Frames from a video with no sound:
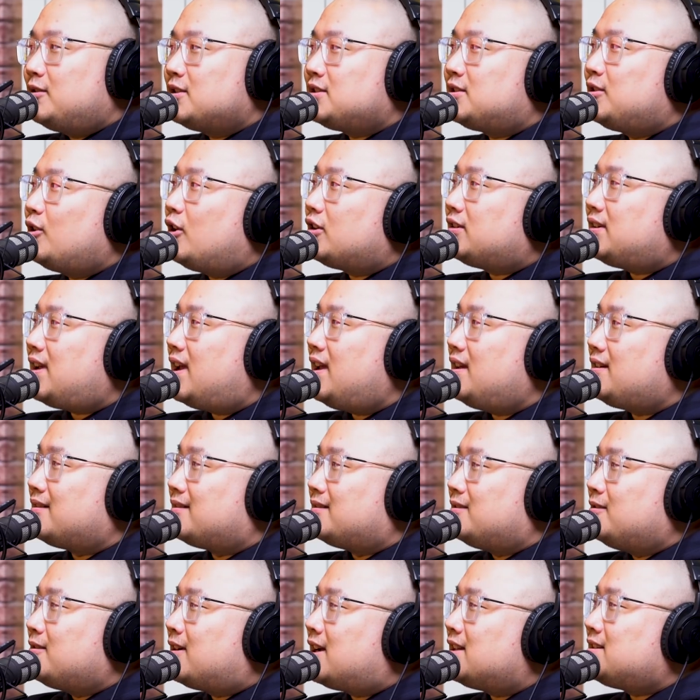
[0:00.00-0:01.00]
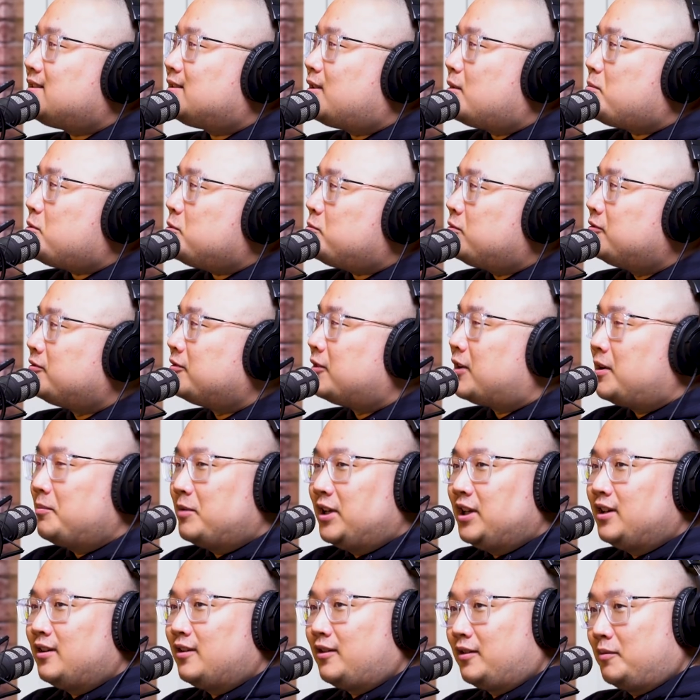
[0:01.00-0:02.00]
It was lot 10. You can't stop people from
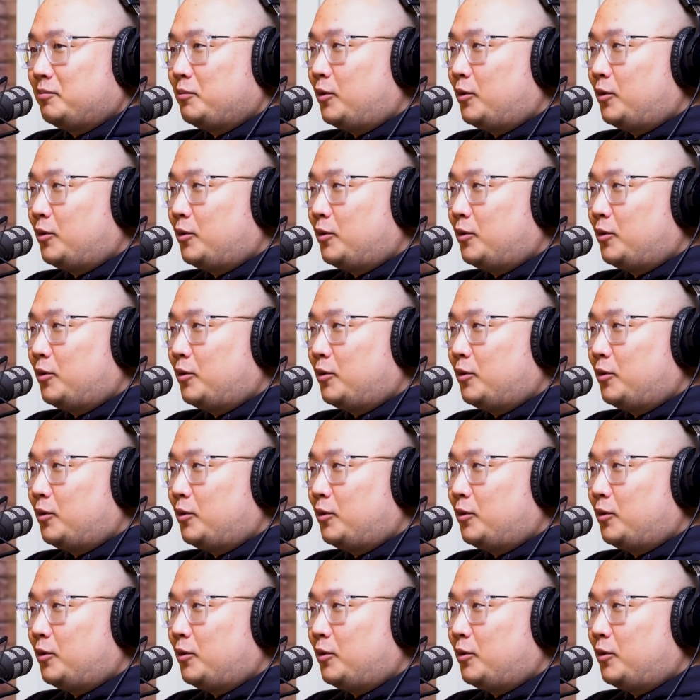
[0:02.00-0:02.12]
coming in.